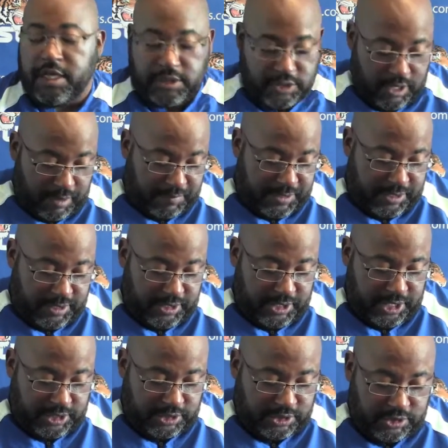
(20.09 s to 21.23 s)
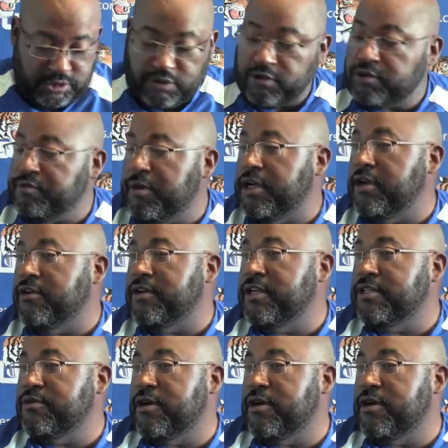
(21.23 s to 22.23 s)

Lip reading: So I'm going to hit the snooze button on this,